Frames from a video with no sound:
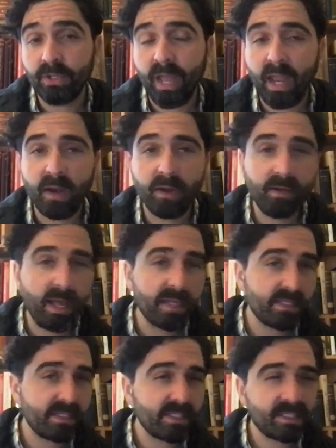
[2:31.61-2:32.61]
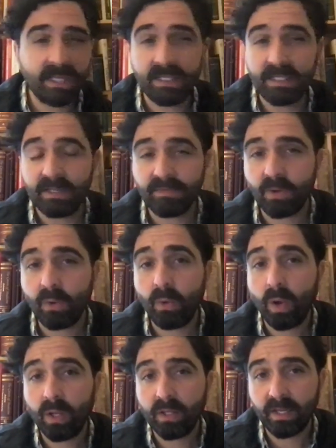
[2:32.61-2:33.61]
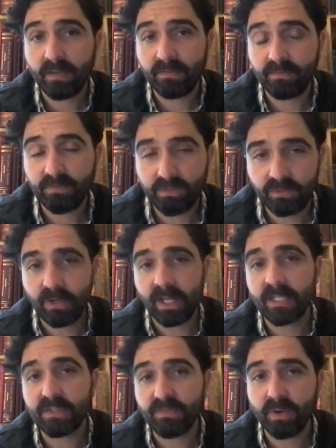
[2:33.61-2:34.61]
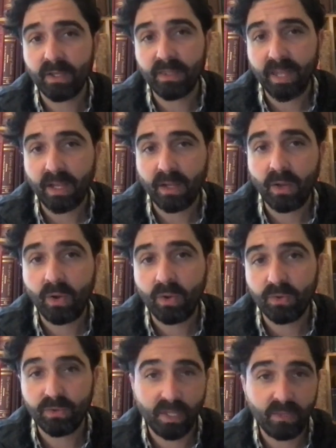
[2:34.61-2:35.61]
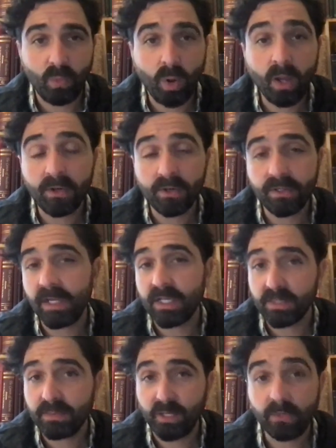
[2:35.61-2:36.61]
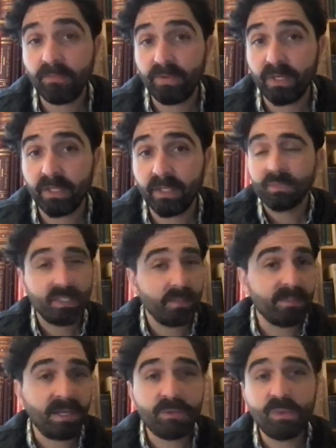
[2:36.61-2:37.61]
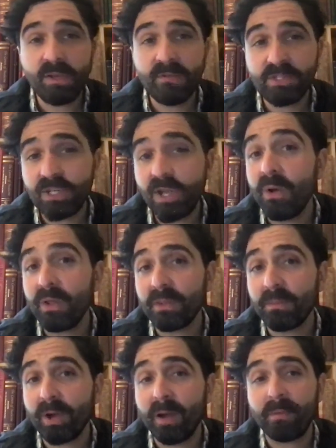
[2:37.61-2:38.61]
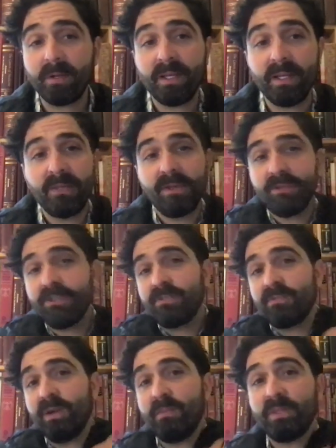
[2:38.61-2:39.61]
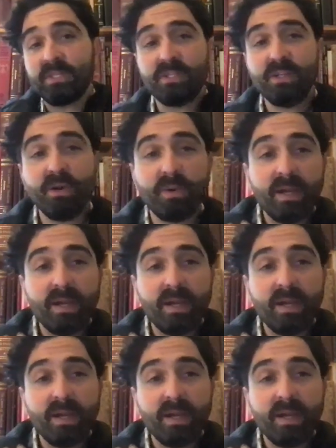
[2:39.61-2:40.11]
Air has a slightly different quality of transferring that cold than water does, but you'll feel it. Sometimes we have snow on the property, and you can just rub the snow right